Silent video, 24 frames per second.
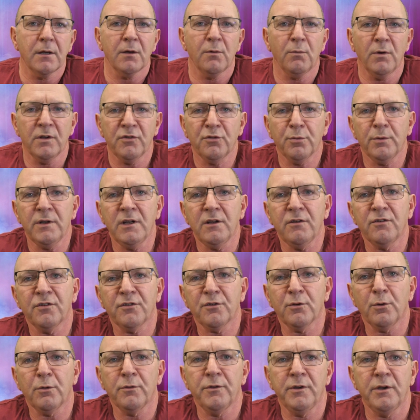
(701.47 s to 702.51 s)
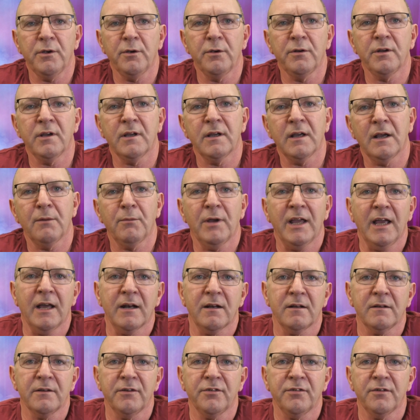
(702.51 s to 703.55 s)
Once we'd installed the unit and we had
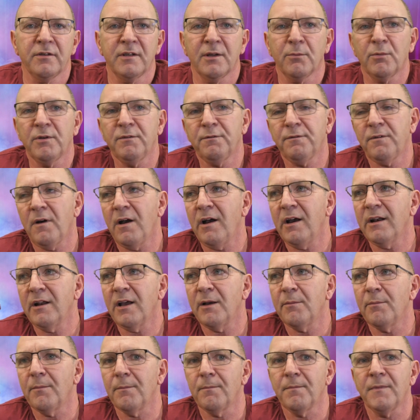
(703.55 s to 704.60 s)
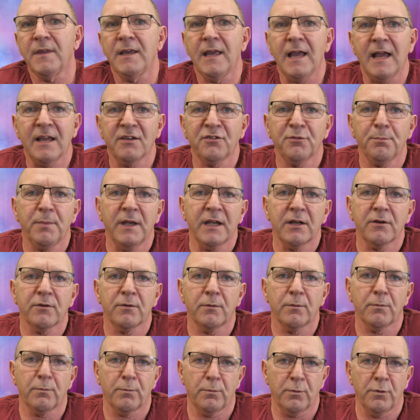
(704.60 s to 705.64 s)
a listen, then we fired up the ASPEQT
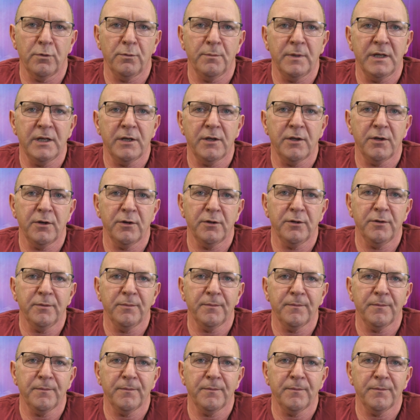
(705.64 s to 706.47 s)
Room EQ.